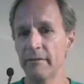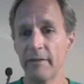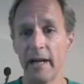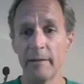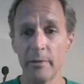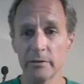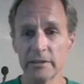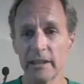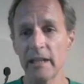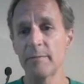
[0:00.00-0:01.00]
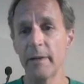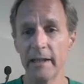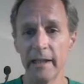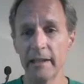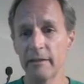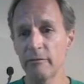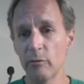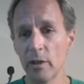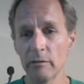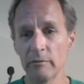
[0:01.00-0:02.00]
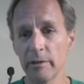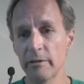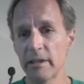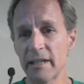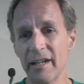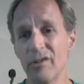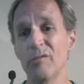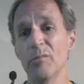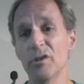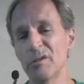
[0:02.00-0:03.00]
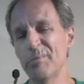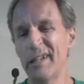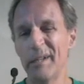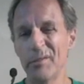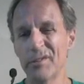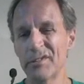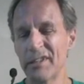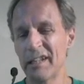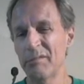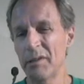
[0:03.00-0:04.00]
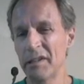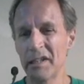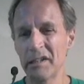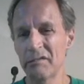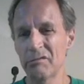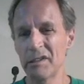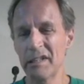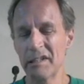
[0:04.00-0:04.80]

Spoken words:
divide both sides by negative 1, we would say, or multiply both sides by negative 1.